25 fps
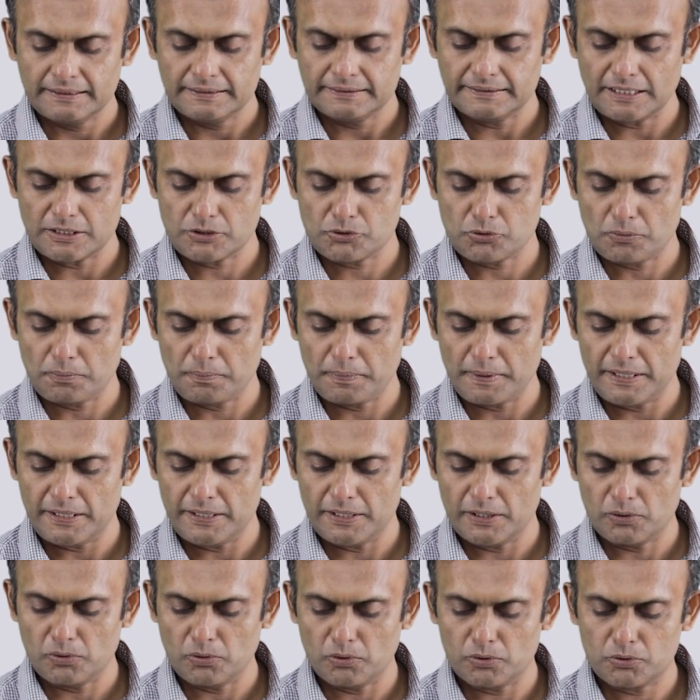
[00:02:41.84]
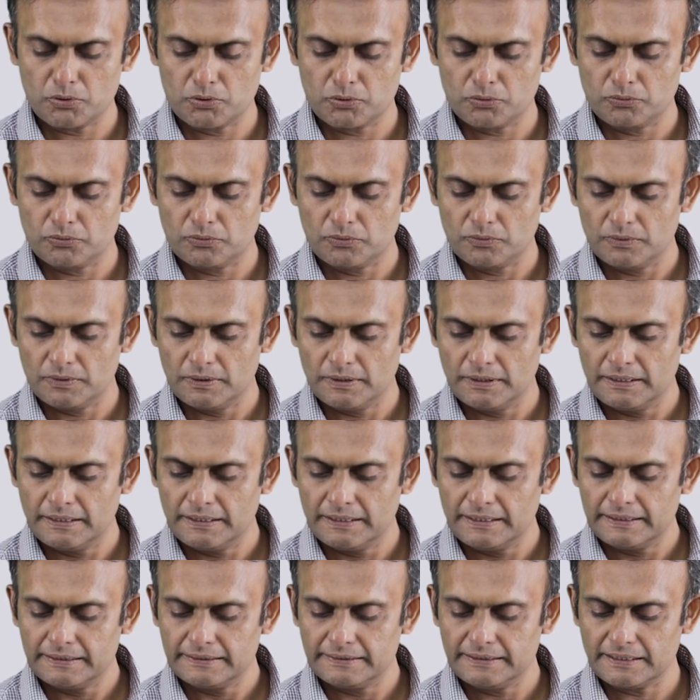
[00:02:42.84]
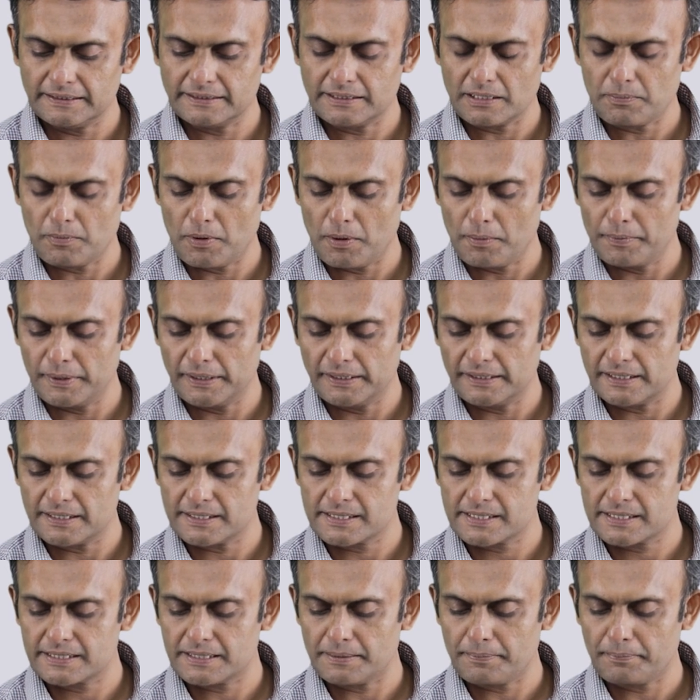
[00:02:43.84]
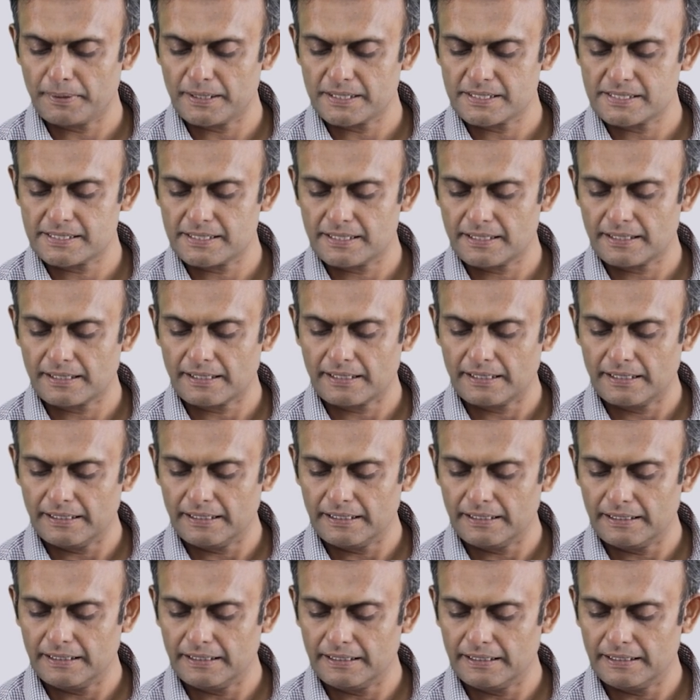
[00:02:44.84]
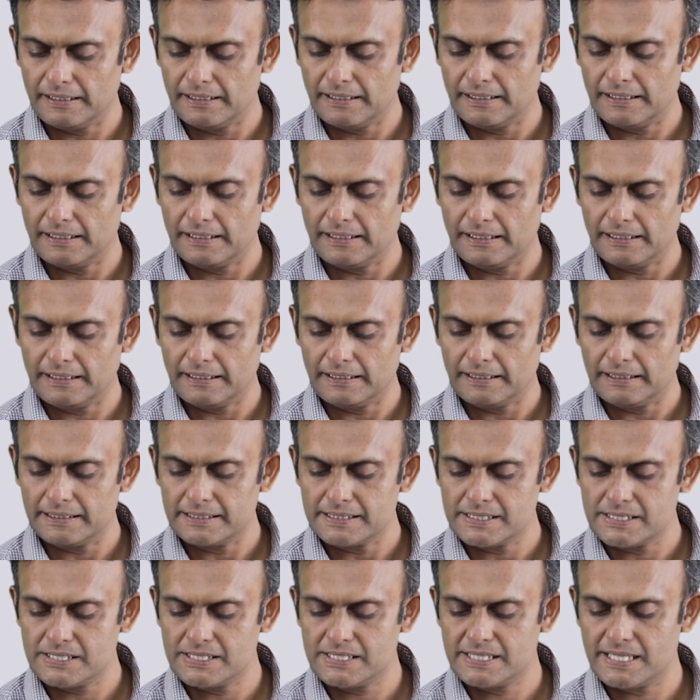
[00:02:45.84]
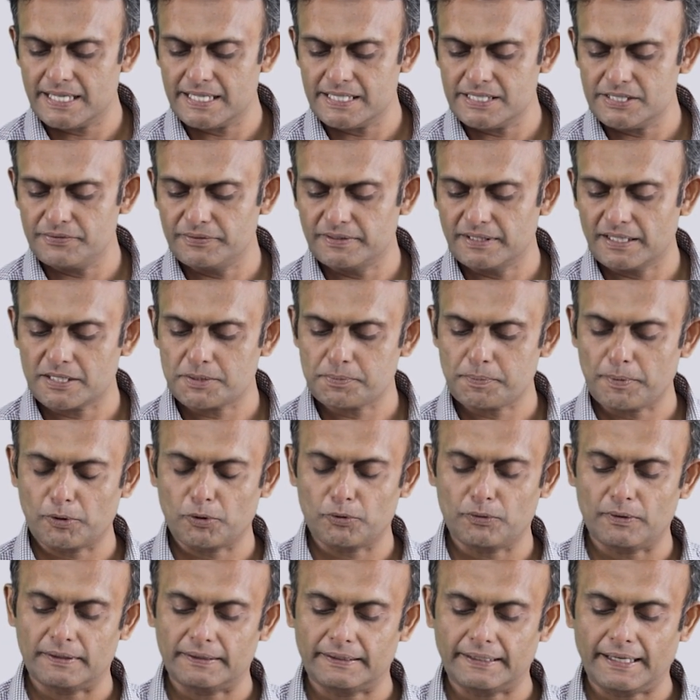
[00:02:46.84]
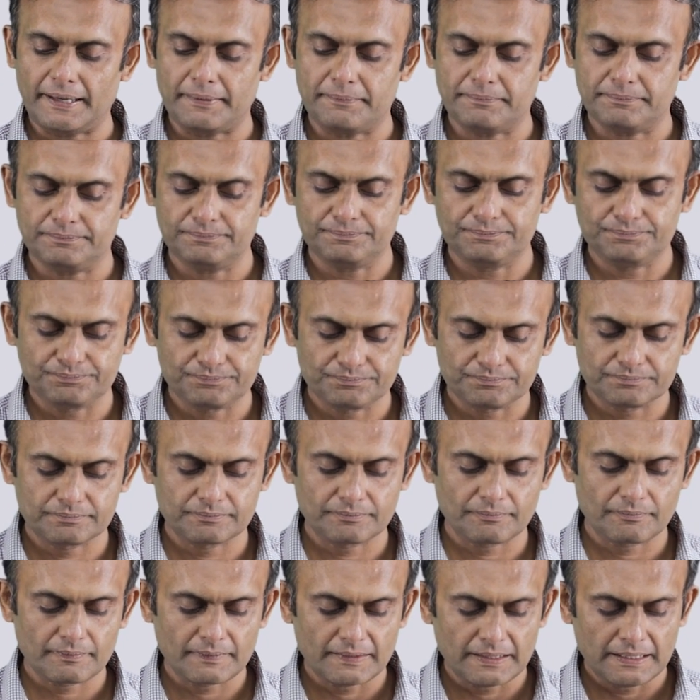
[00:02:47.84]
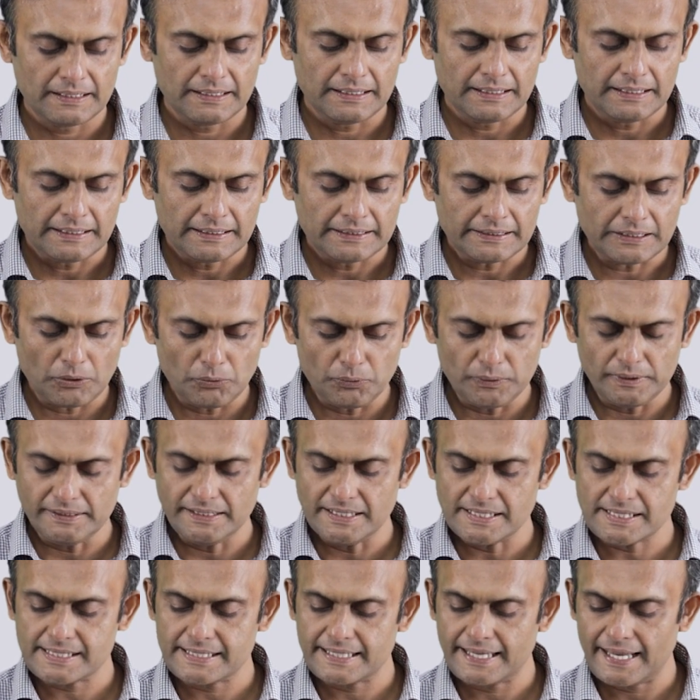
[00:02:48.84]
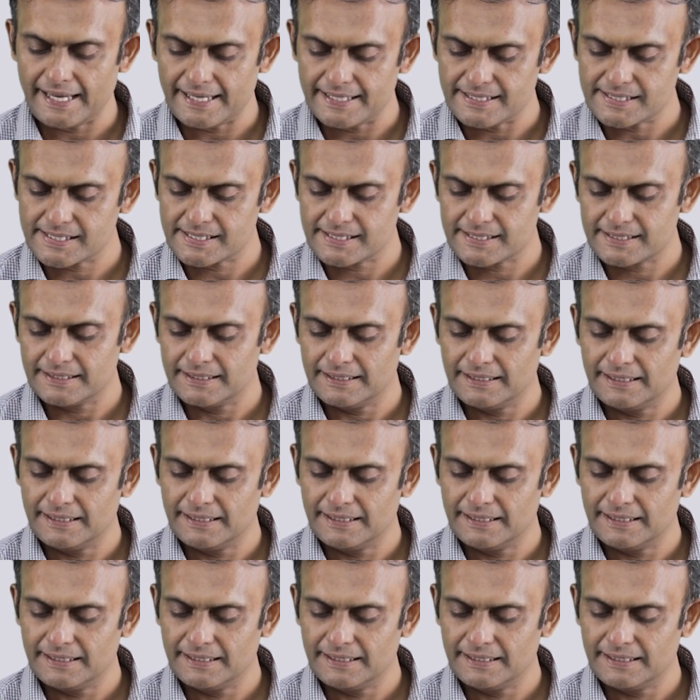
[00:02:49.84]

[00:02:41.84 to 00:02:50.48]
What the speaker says: that should be equal to the thermometer's temperature change with respect to the time. Now in this case,